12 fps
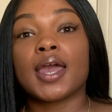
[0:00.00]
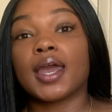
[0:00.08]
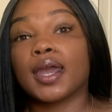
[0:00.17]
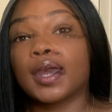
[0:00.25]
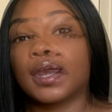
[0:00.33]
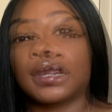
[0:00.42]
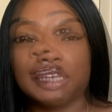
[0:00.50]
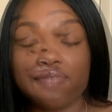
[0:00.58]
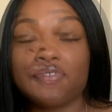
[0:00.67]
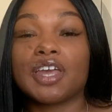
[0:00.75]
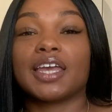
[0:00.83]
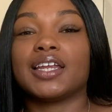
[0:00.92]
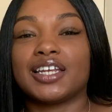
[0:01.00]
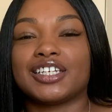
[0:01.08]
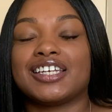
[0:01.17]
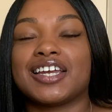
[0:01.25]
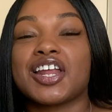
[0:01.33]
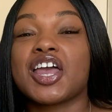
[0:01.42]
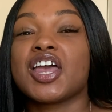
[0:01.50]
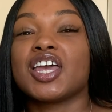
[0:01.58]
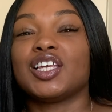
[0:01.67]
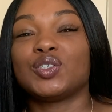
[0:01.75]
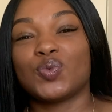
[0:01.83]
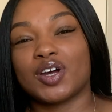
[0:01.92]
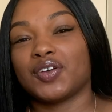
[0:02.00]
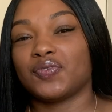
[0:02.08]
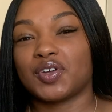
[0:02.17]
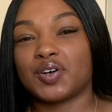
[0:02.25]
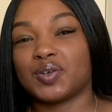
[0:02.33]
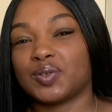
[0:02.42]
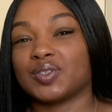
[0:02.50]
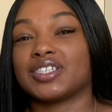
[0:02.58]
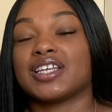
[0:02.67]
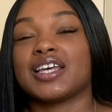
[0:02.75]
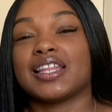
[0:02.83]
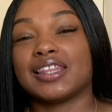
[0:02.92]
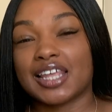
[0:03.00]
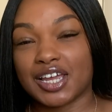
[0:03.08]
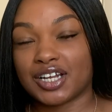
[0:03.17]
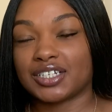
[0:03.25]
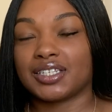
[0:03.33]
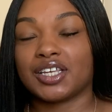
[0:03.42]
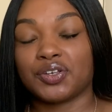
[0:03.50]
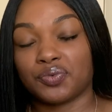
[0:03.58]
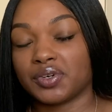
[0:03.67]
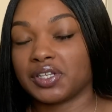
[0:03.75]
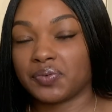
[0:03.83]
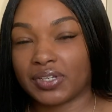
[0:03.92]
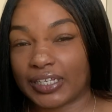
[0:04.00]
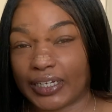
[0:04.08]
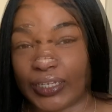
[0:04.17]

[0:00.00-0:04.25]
and a leave-in condition is one of those layers that you really need.